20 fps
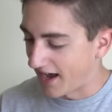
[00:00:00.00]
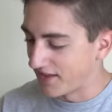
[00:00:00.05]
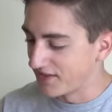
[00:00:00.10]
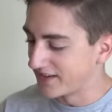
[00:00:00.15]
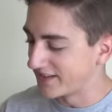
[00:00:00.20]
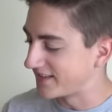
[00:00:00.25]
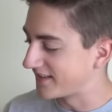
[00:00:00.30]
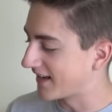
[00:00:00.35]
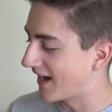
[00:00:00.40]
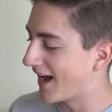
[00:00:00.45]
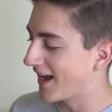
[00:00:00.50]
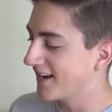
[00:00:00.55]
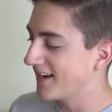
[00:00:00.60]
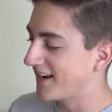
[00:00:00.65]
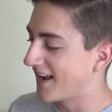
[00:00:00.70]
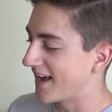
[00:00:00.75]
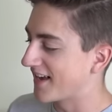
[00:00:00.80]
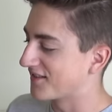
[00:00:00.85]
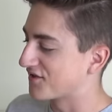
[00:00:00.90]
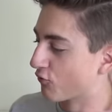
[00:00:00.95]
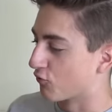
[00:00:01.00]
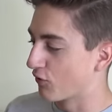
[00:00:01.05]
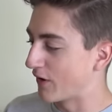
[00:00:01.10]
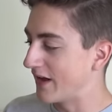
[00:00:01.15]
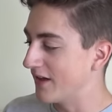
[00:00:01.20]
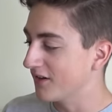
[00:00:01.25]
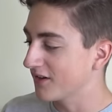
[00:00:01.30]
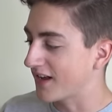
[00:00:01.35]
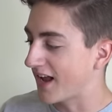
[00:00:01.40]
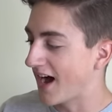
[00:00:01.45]
On the side, it has
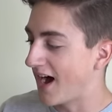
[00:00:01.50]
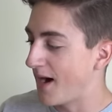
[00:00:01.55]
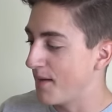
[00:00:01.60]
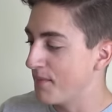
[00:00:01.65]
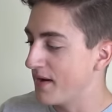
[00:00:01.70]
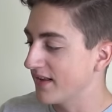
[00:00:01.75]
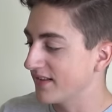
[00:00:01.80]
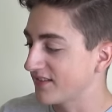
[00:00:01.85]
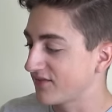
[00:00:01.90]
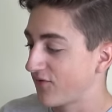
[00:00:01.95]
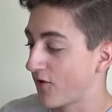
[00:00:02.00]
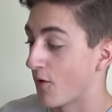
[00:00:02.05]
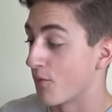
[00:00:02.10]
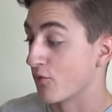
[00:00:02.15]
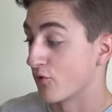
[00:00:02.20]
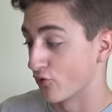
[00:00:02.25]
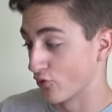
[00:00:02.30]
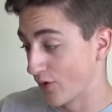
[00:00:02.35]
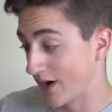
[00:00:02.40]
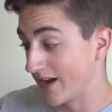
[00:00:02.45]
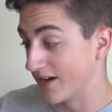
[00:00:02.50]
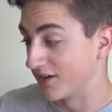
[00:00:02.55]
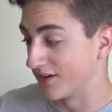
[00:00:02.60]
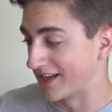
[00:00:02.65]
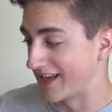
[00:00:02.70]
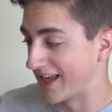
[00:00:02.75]
real comments from real